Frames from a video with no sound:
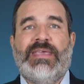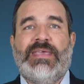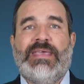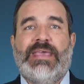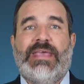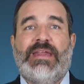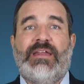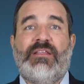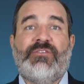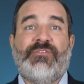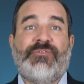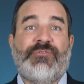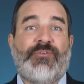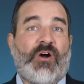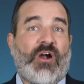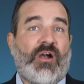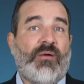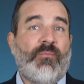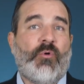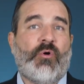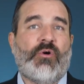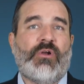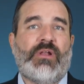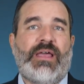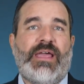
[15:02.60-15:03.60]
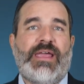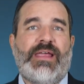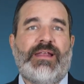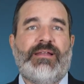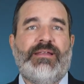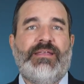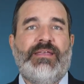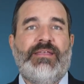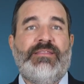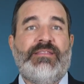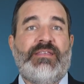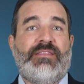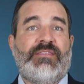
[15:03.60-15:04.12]
It is far more
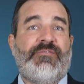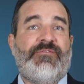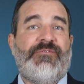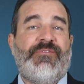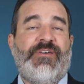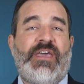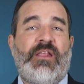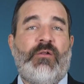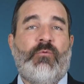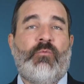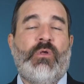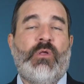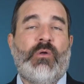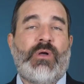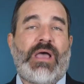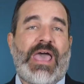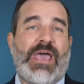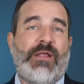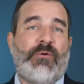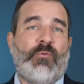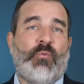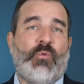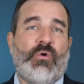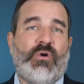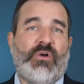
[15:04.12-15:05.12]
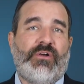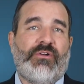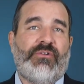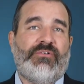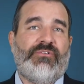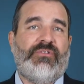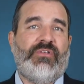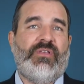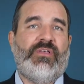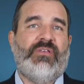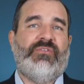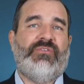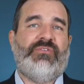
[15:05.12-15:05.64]
likely that the Fed will, at
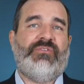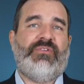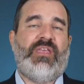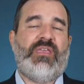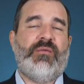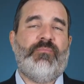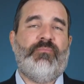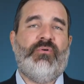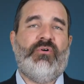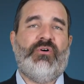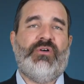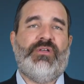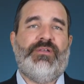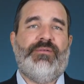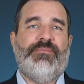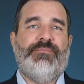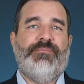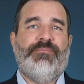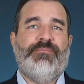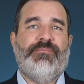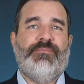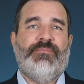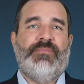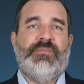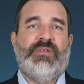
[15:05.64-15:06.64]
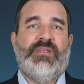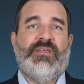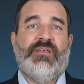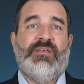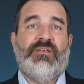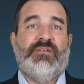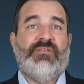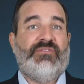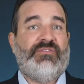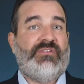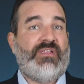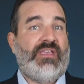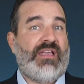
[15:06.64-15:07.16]
worst, stay put,
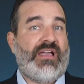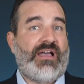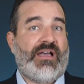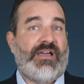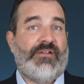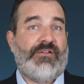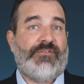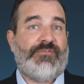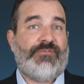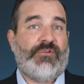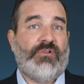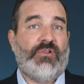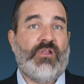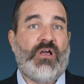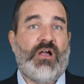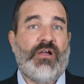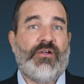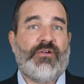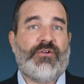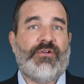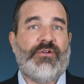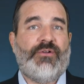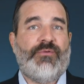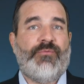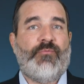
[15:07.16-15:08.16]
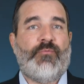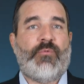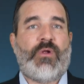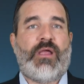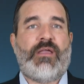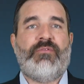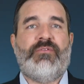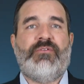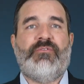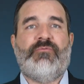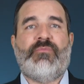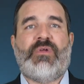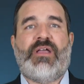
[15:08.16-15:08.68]
stay higher for longer,
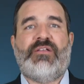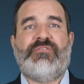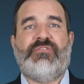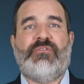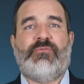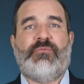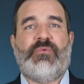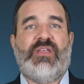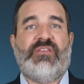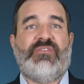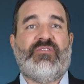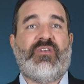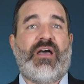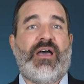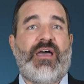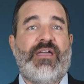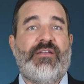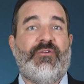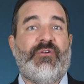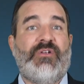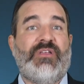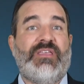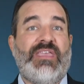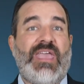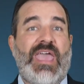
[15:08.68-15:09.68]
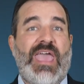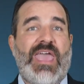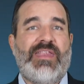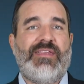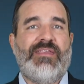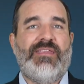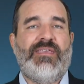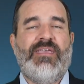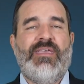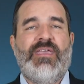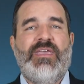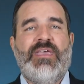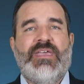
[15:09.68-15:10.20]
rather than ratchet rates higher
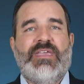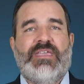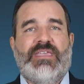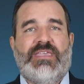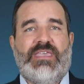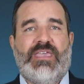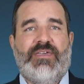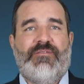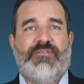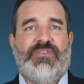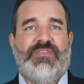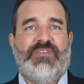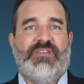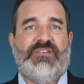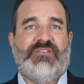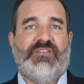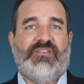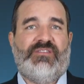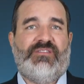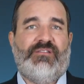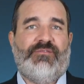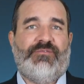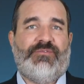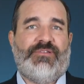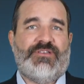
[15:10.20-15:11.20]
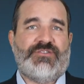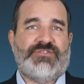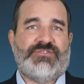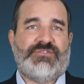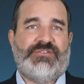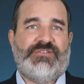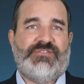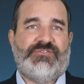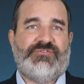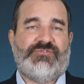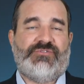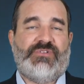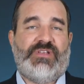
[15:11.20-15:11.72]
again, given the
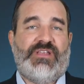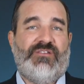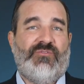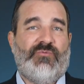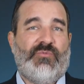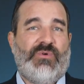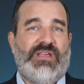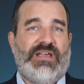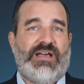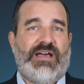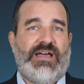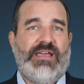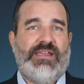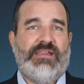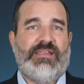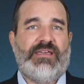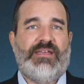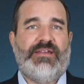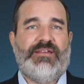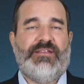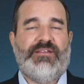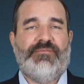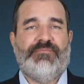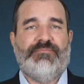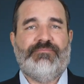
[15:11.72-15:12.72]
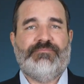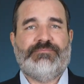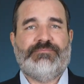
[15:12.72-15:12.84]
disinflationary trend we highlighted.